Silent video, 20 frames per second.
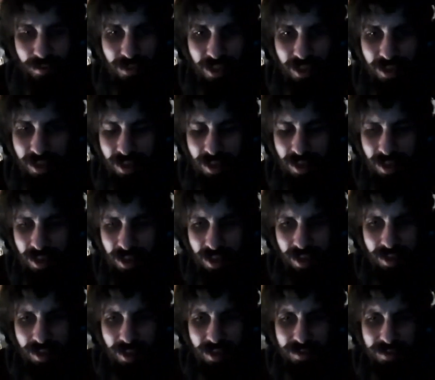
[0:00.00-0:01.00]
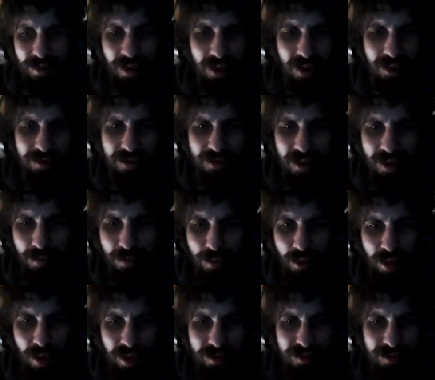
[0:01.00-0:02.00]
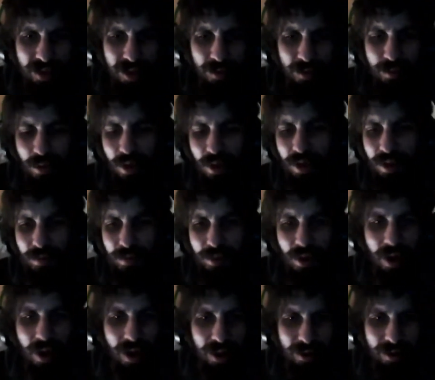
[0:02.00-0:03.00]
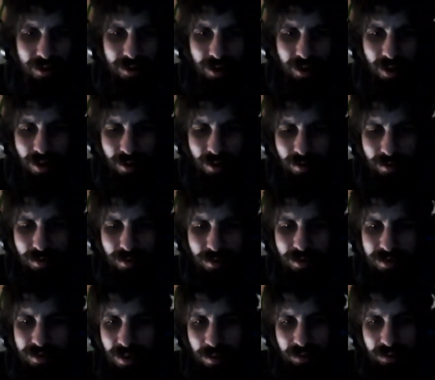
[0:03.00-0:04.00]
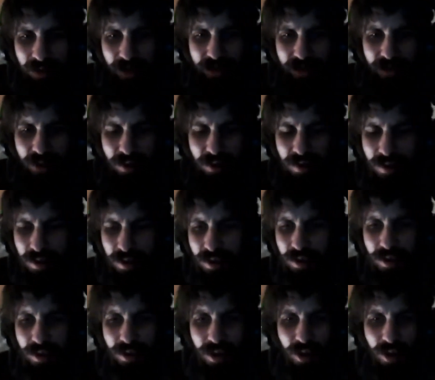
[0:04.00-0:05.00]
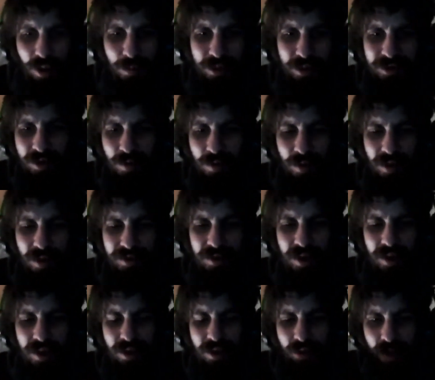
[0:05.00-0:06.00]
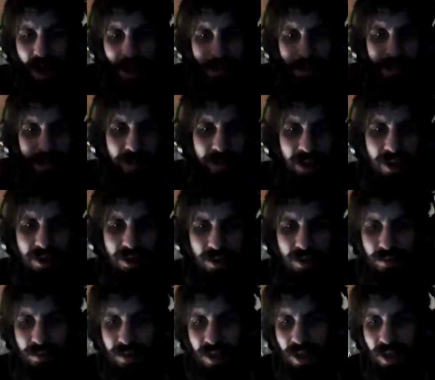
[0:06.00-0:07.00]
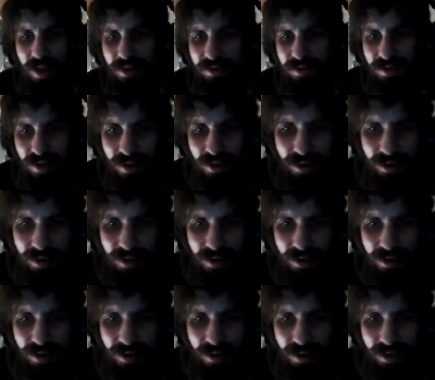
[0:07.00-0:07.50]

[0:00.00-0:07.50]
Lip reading: it's like a boiling pot. Some a little bit too much heat, you'll have it flying over the edge.